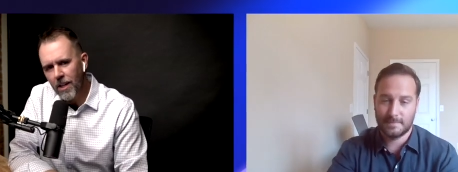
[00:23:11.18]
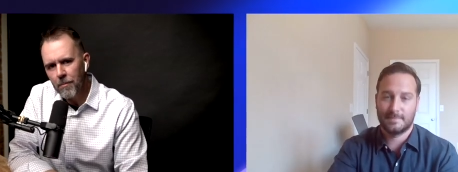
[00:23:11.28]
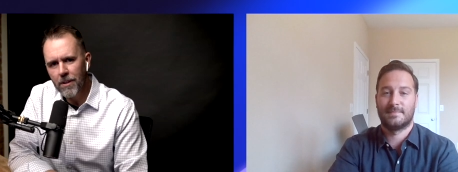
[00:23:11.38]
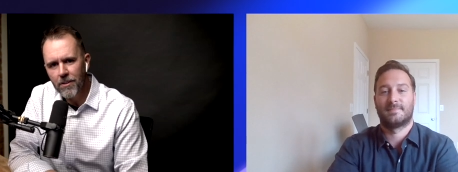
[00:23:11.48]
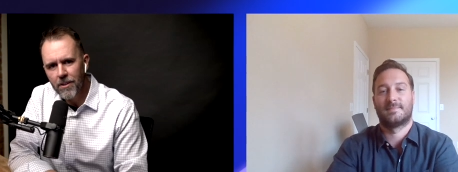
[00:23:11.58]
Speaker 1: thing I'm
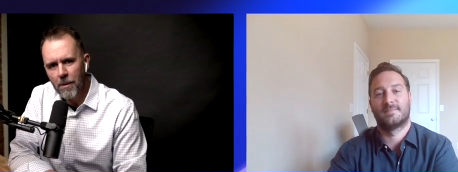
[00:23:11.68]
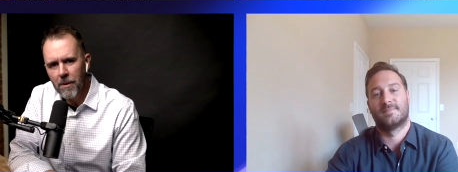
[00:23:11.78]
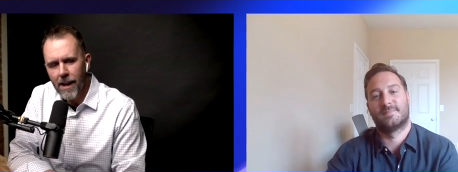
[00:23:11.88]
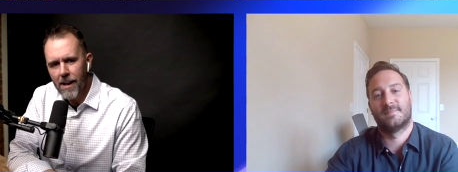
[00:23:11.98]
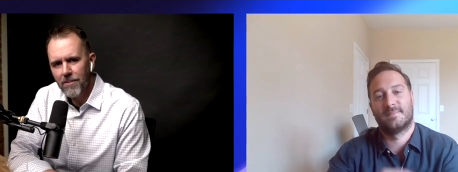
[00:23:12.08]
going to do is I'm going
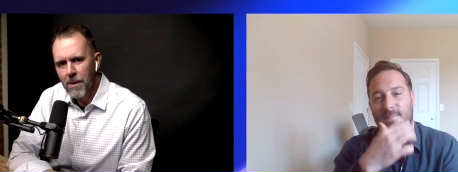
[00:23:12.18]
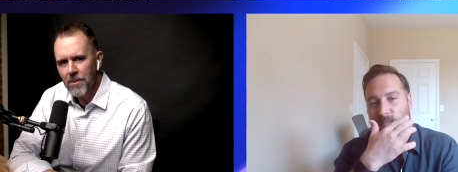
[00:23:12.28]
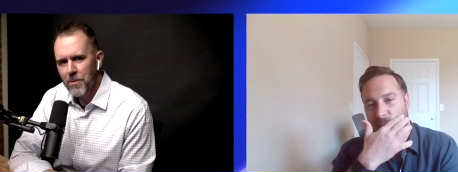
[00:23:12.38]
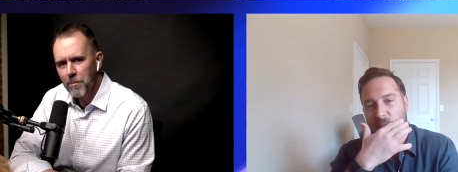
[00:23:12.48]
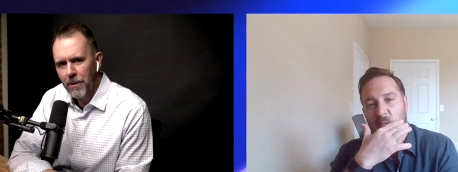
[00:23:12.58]
to ask about the
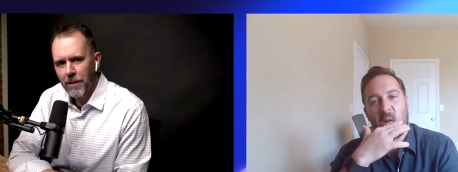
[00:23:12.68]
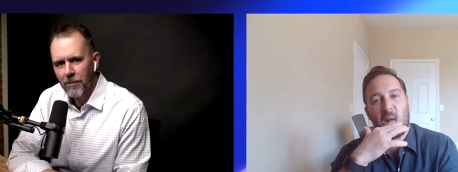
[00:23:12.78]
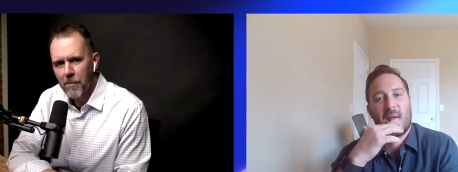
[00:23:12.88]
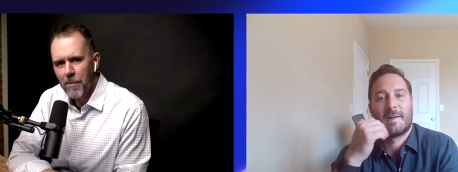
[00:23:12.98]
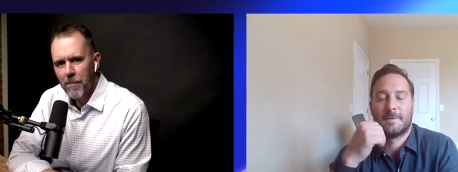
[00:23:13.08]
split or
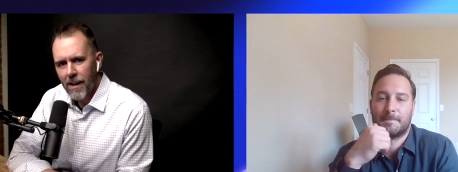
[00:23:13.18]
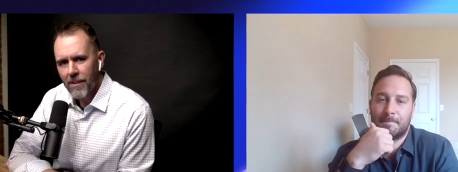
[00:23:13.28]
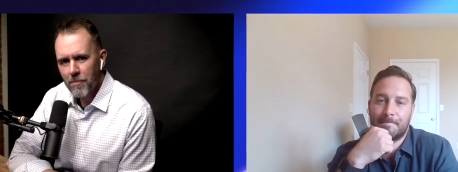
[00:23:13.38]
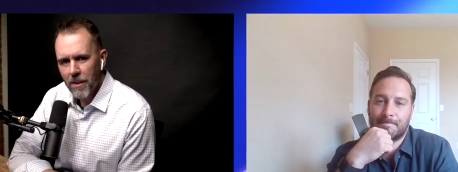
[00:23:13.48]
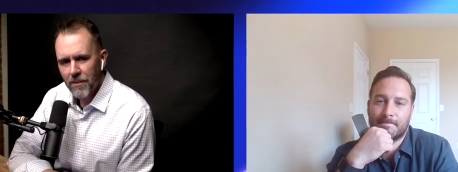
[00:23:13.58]
I'm going to
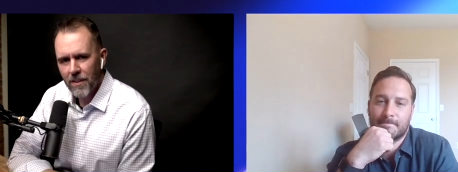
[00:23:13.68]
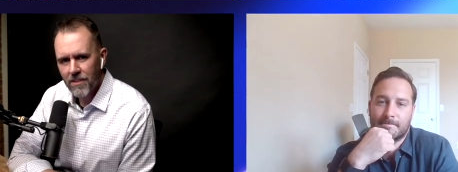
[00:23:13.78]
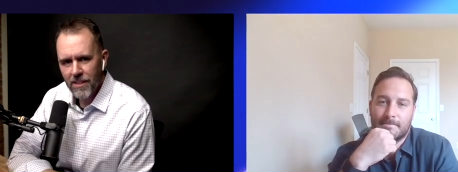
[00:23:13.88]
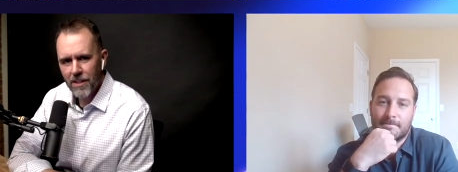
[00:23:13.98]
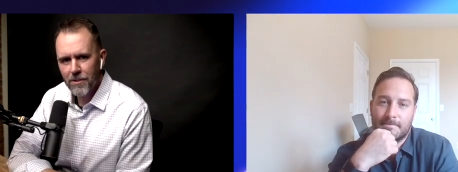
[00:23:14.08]
ask about the fee
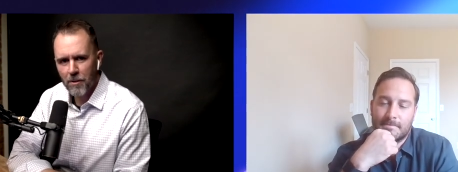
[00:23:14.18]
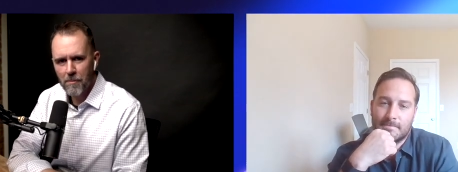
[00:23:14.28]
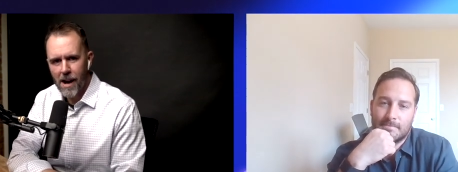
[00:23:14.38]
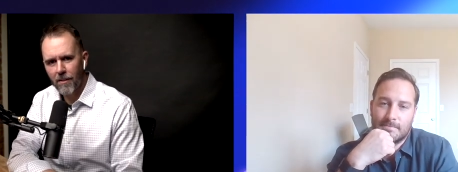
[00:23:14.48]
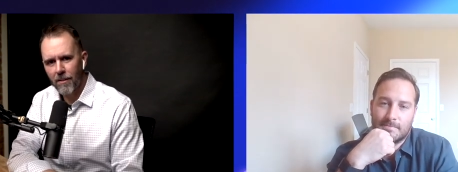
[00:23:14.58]
schedule or
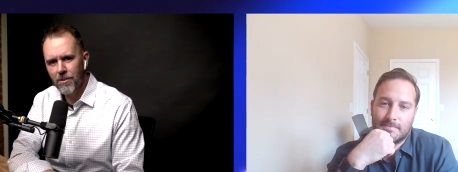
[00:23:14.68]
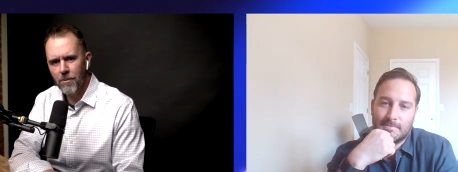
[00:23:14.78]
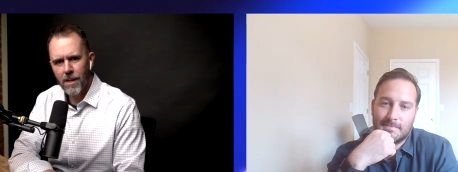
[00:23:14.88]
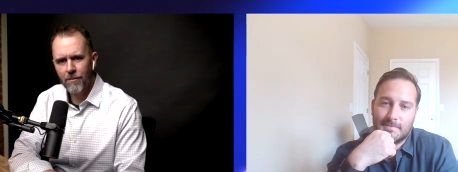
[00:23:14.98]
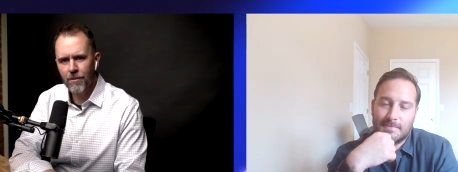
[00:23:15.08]
mileage or
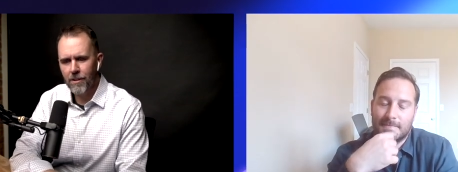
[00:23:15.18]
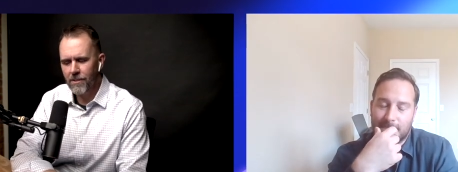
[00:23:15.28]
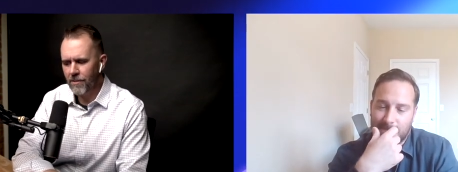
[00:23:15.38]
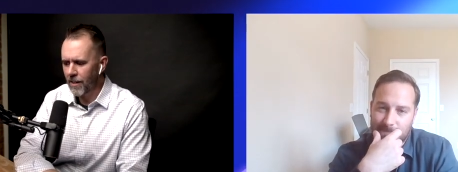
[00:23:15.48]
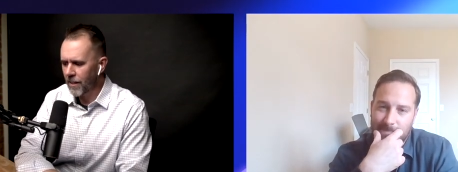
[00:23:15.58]
whatever. And
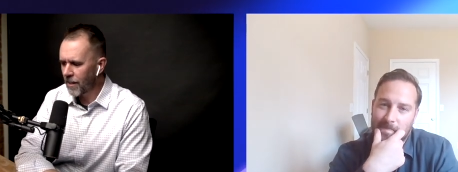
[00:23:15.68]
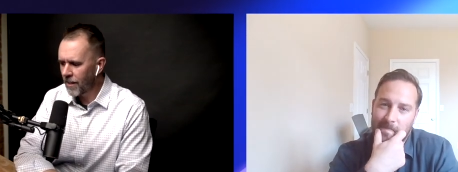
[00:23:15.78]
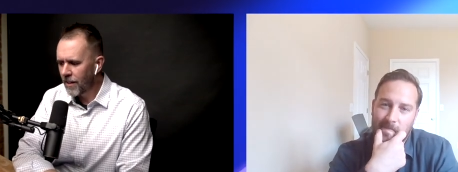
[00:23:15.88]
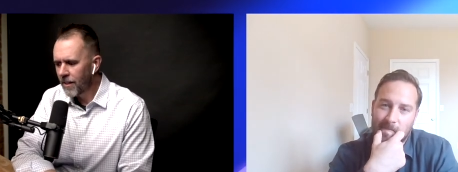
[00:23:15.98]
it's like,